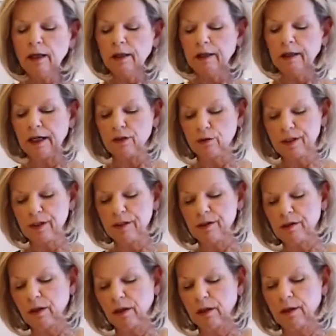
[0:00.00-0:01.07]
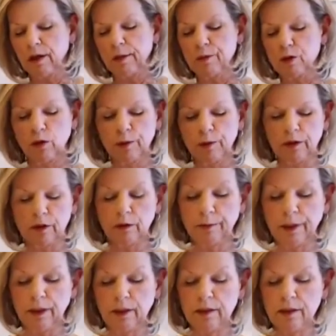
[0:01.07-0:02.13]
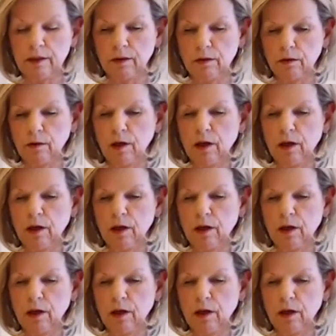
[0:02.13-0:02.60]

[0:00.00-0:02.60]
that dressing is going to absorb a little bit into